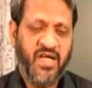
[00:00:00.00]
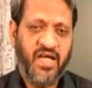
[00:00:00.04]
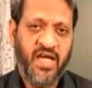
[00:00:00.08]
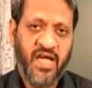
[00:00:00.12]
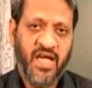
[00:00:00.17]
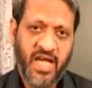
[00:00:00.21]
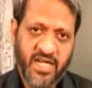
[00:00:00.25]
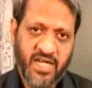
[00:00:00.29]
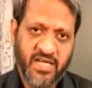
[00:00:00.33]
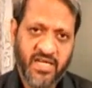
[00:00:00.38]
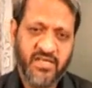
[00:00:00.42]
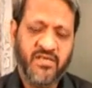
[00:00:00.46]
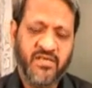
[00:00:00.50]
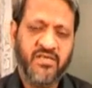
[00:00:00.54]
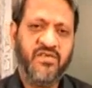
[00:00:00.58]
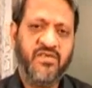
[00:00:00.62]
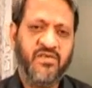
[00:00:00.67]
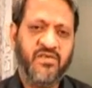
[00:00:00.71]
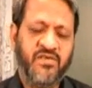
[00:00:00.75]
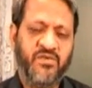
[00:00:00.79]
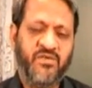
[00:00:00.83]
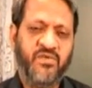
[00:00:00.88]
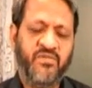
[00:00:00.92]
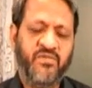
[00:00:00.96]
had
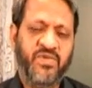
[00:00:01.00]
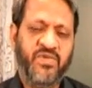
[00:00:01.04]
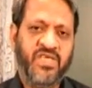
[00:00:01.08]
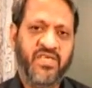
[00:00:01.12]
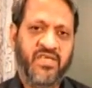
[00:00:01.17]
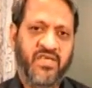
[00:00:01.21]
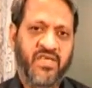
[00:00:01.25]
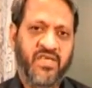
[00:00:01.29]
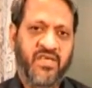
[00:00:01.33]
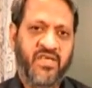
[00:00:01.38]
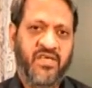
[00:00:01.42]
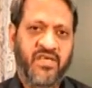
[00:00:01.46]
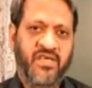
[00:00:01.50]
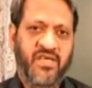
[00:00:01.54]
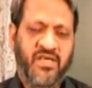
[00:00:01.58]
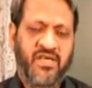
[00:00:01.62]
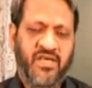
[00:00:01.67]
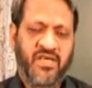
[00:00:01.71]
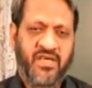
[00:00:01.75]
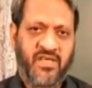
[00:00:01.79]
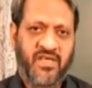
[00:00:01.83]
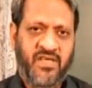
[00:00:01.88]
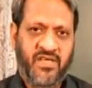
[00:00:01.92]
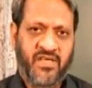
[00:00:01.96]
to be
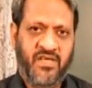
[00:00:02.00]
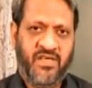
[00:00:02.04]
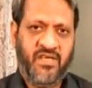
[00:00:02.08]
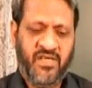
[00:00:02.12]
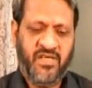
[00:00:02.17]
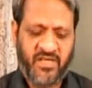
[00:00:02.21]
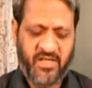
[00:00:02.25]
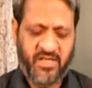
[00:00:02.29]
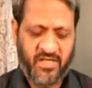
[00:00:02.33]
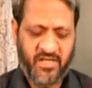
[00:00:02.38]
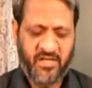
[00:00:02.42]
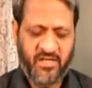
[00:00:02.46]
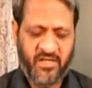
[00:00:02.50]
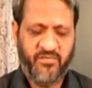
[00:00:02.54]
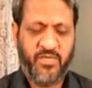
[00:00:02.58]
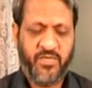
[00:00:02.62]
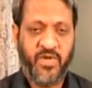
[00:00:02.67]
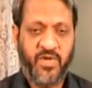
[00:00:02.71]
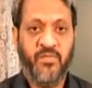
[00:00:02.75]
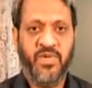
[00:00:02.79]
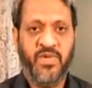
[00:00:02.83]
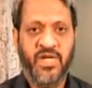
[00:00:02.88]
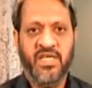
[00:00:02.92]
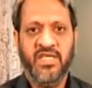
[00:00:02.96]
uh,
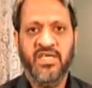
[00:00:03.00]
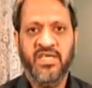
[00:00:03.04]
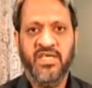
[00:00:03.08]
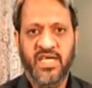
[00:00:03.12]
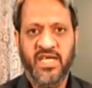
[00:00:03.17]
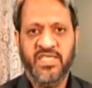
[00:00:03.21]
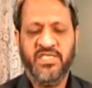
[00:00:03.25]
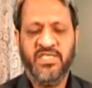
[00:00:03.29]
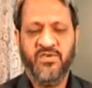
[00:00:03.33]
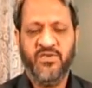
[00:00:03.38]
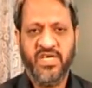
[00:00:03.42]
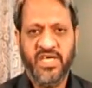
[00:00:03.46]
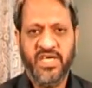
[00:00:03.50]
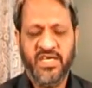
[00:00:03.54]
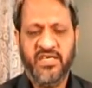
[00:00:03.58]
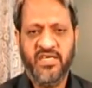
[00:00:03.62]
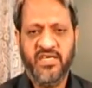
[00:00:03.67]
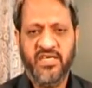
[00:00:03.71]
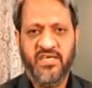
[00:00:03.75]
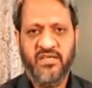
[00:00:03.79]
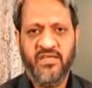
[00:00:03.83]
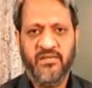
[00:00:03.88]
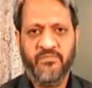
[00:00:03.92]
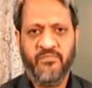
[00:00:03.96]
properly
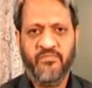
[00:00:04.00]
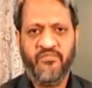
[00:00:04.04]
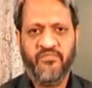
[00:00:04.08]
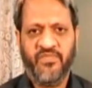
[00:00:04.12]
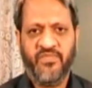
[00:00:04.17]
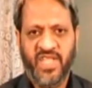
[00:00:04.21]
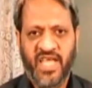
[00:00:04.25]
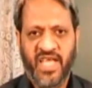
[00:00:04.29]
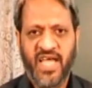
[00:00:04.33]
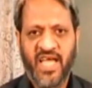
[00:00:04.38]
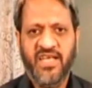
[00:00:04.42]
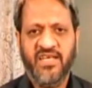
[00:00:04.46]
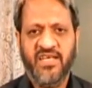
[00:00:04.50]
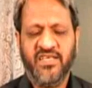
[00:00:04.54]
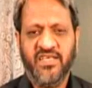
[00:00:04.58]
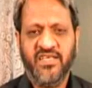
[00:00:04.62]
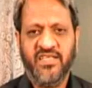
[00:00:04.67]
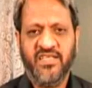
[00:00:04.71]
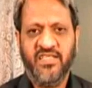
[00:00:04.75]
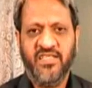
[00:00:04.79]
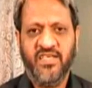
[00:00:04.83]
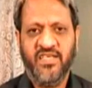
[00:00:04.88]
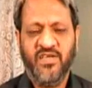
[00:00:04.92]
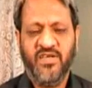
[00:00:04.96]
educated and
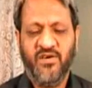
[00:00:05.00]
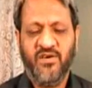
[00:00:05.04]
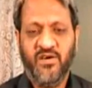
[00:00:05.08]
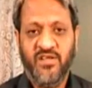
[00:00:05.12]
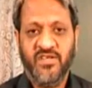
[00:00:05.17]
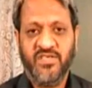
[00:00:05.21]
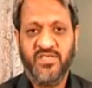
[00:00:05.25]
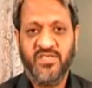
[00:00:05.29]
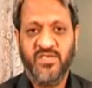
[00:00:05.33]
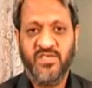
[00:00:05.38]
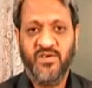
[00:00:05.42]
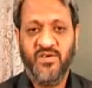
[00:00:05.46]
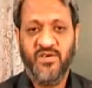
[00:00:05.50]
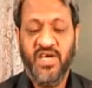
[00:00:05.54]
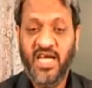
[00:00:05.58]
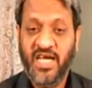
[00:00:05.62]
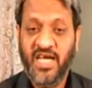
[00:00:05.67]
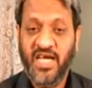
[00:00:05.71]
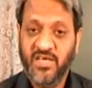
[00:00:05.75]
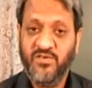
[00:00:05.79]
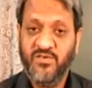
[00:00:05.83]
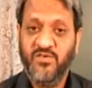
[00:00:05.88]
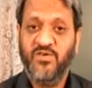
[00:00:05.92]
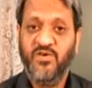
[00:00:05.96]
they also
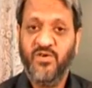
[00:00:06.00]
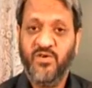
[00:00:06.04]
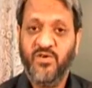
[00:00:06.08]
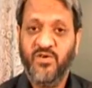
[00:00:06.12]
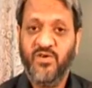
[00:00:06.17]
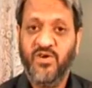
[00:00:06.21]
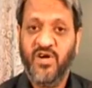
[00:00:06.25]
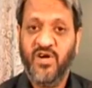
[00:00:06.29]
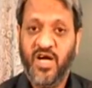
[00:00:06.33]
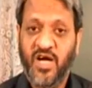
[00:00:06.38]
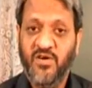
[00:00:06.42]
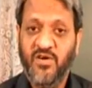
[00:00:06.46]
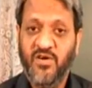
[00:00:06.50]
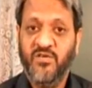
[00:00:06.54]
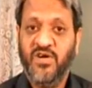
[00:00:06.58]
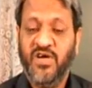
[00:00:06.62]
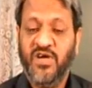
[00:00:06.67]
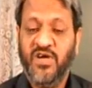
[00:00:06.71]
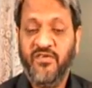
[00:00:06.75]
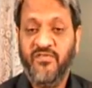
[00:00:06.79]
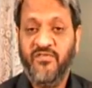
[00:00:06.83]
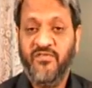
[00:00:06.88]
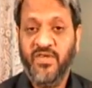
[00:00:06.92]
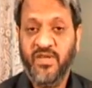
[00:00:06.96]
had to know how
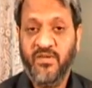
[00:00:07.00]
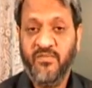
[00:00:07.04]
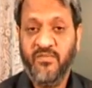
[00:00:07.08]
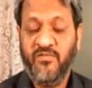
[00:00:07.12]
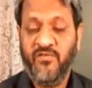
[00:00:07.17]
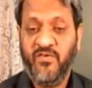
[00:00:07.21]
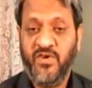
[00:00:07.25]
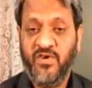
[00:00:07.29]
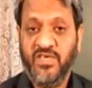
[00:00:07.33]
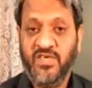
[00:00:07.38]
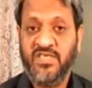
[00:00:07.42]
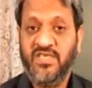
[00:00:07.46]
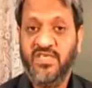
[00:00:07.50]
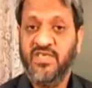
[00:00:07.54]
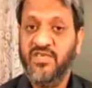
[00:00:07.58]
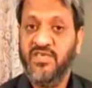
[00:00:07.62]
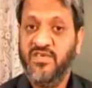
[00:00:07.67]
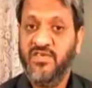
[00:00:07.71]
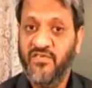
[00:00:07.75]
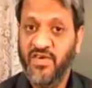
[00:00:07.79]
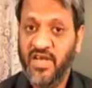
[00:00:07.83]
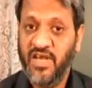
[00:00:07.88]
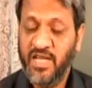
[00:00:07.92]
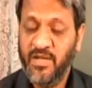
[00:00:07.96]
a film was
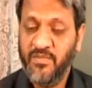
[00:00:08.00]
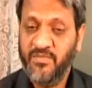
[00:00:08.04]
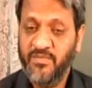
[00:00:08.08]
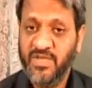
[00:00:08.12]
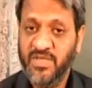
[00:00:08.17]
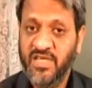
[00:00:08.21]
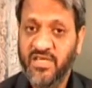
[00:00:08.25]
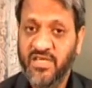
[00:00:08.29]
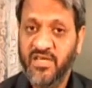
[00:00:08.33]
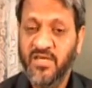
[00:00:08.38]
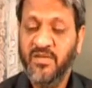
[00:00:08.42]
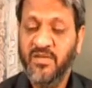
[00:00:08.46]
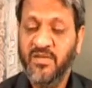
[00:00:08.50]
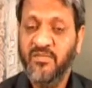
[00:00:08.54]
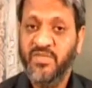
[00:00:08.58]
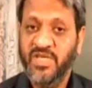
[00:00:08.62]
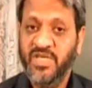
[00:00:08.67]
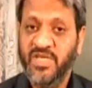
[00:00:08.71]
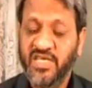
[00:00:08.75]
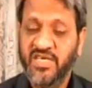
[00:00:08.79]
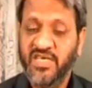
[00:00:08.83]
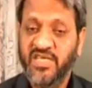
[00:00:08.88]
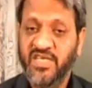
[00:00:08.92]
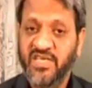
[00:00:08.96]
developed,
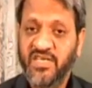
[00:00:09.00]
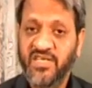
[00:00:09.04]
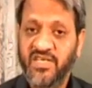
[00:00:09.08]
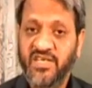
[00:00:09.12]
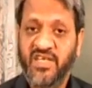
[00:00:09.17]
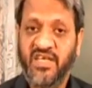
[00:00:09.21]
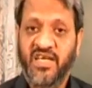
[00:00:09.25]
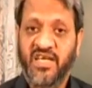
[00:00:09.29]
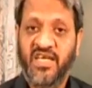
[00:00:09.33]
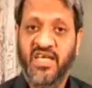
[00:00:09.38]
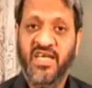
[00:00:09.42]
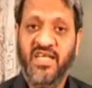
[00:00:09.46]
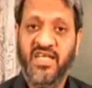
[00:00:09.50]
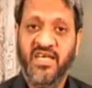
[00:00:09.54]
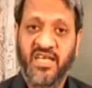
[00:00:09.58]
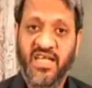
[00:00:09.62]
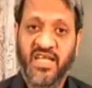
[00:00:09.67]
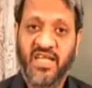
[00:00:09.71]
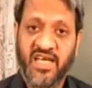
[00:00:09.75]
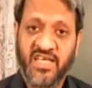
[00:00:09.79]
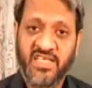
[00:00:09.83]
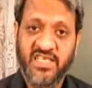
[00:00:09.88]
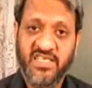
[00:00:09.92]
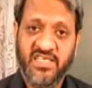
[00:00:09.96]
printed,
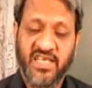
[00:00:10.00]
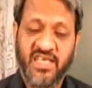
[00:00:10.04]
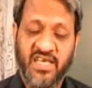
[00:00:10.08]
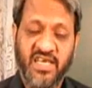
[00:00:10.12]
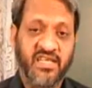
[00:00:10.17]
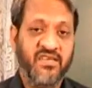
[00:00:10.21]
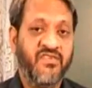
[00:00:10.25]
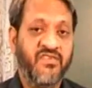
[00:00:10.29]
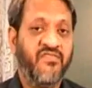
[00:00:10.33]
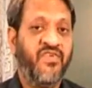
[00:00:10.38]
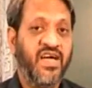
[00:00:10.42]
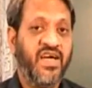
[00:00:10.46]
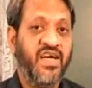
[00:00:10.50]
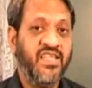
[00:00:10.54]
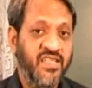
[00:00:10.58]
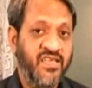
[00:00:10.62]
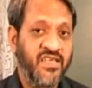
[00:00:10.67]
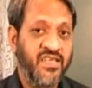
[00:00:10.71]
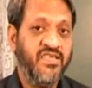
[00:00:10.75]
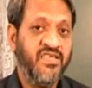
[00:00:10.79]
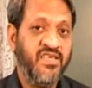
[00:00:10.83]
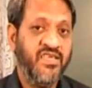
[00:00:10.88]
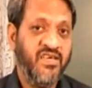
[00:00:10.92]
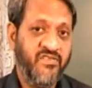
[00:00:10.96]
enlarged and
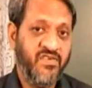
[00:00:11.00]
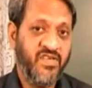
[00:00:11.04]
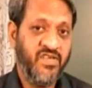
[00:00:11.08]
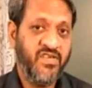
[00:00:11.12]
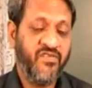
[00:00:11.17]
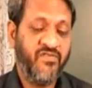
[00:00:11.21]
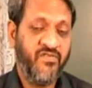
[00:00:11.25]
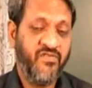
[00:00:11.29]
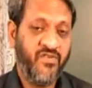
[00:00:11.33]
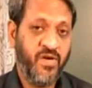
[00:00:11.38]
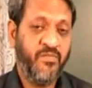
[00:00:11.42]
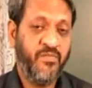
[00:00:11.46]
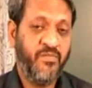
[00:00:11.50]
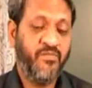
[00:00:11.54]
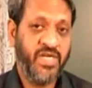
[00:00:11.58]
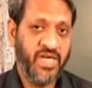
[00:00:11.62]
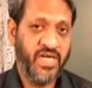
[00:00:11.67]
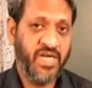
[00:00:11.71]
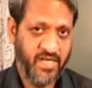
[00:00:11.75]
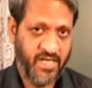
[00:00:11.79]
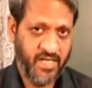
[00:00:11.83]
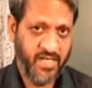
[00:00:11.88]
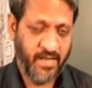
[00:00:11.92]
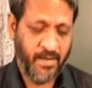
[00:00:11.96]
finally given for
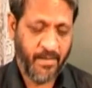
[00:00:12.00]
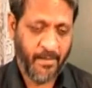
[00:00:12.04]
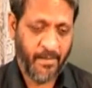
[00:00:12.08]
printing.